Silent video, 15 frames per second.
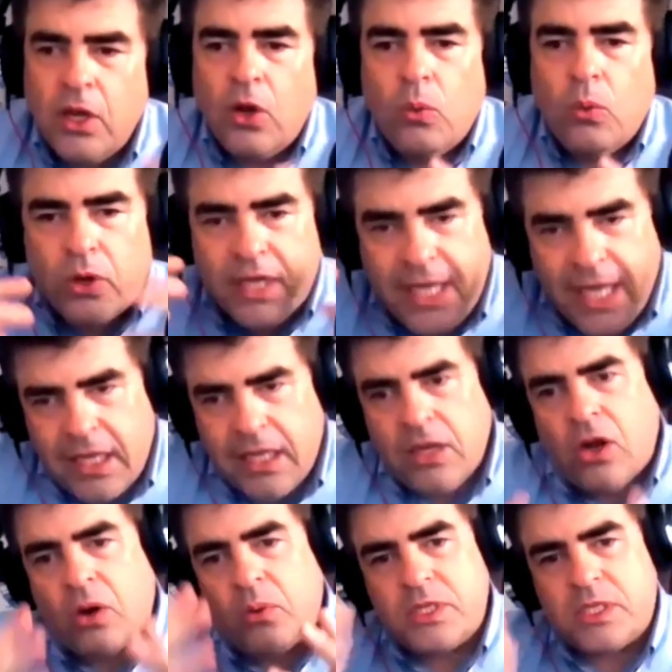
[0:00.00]
We're getting
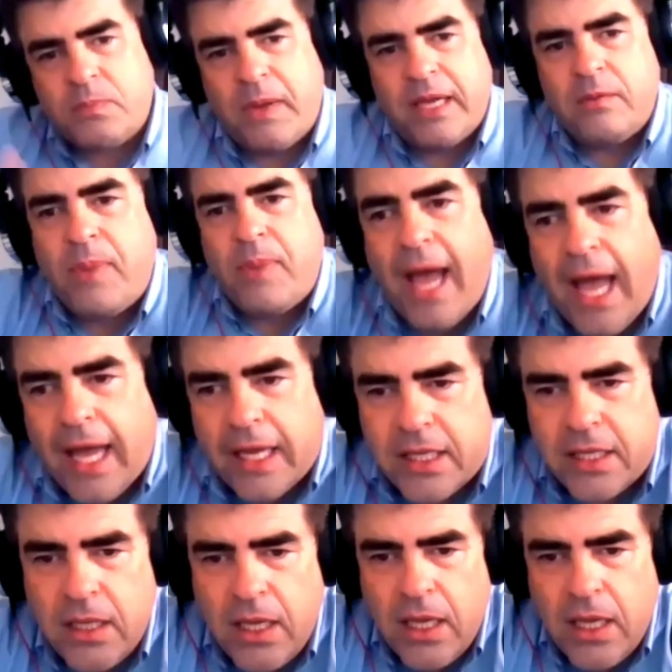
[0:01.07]
our respect back.